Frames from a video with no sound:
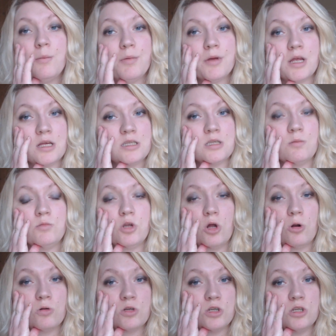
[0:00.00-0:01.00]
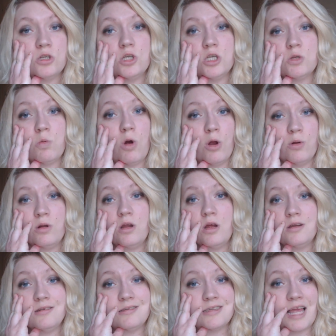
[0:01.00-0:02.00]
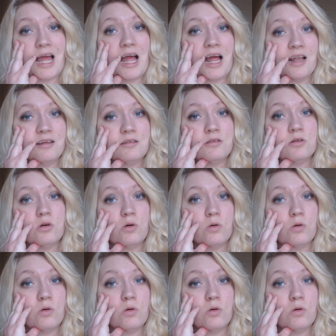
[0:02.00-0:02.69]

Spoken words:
because some doctors just won't understand